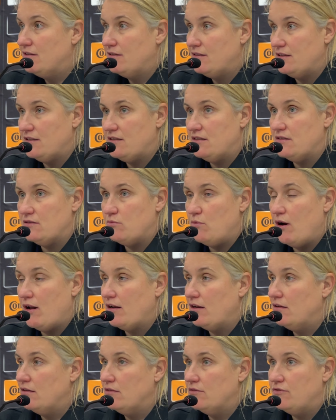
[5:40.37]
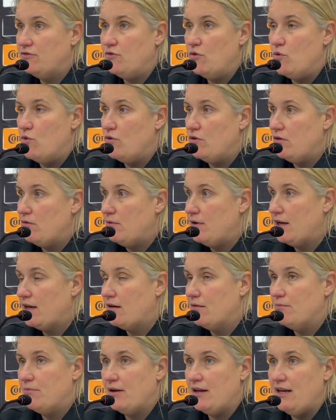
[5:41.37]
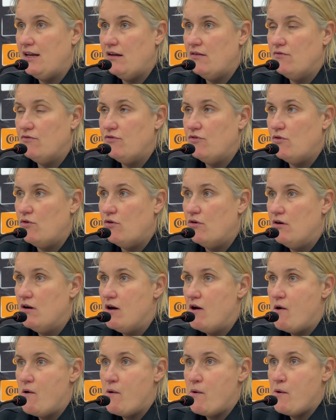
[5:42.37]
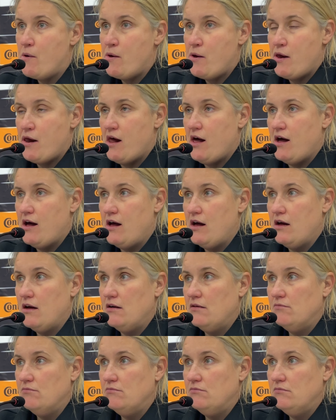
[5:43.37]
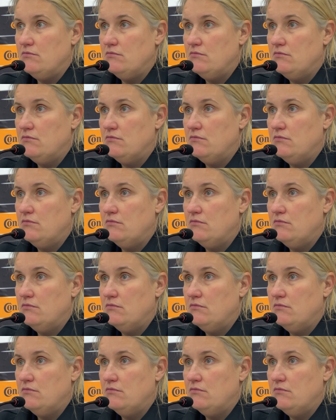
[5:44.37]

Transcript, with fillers: This is one of four that we're competing for. Um,